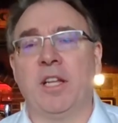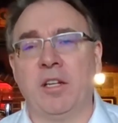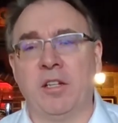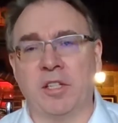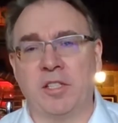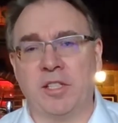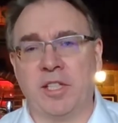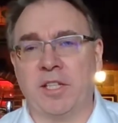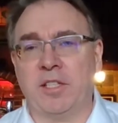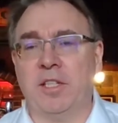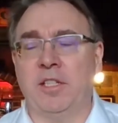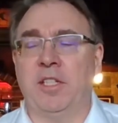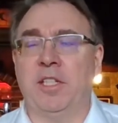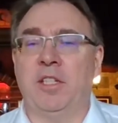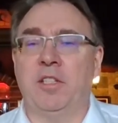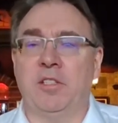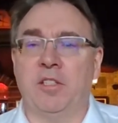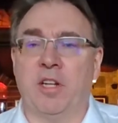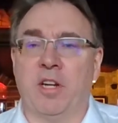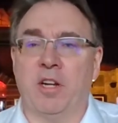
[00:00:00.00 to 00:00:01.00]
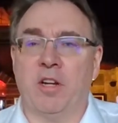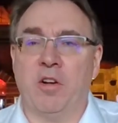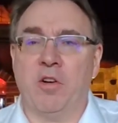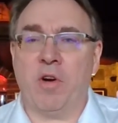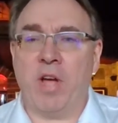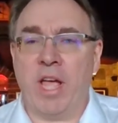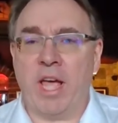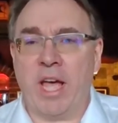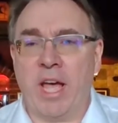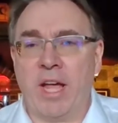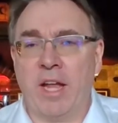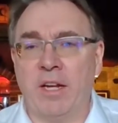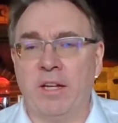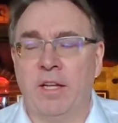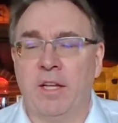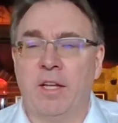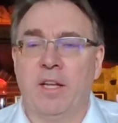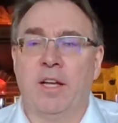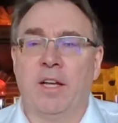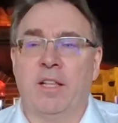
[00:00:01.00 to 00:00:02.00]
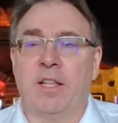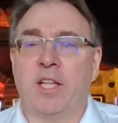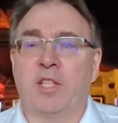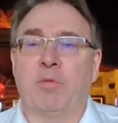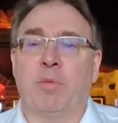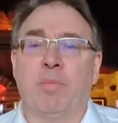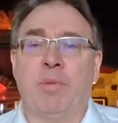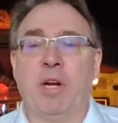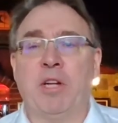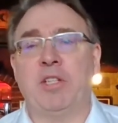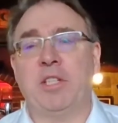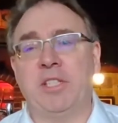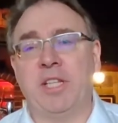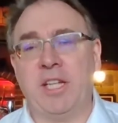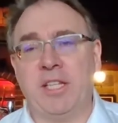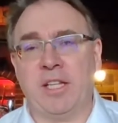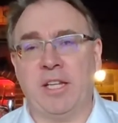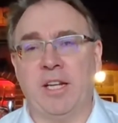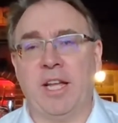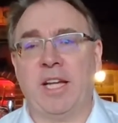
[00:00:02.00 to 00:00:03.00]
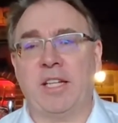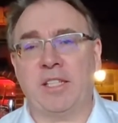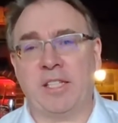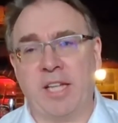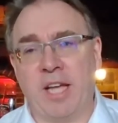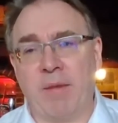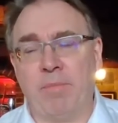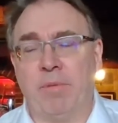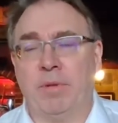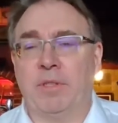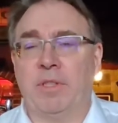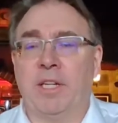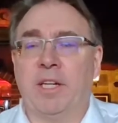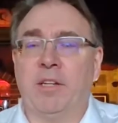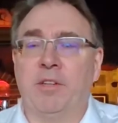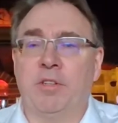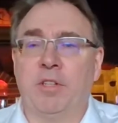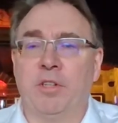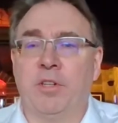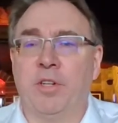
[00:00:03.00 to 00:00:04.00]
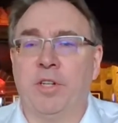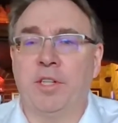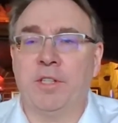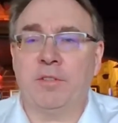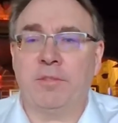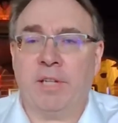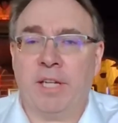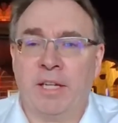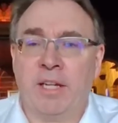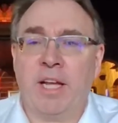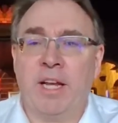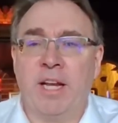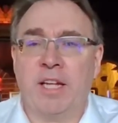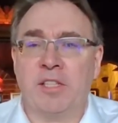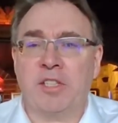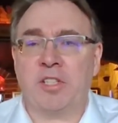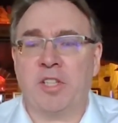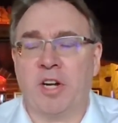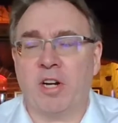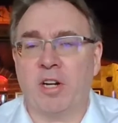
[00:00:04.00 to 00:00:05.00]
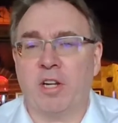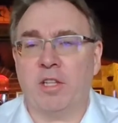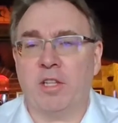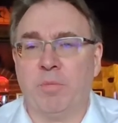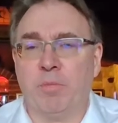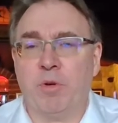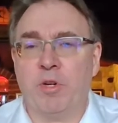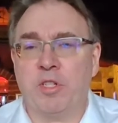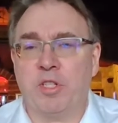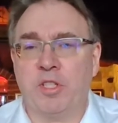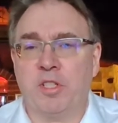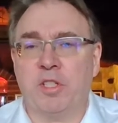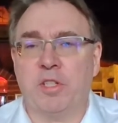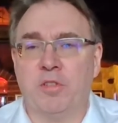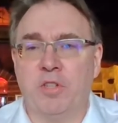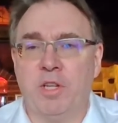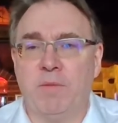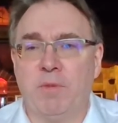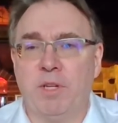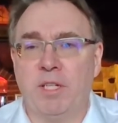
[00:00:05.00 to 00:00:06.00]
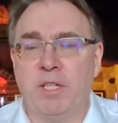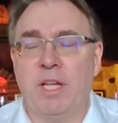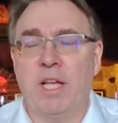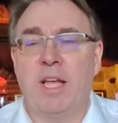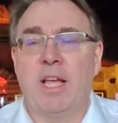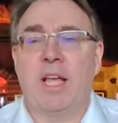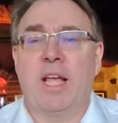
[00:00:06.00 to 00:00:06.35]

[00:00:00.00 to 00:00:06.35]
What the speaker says: It looks like the deal is going to go ahead, that they're prepared to take the next step and tell their lawyer, okay, let's start on the purchase agreement.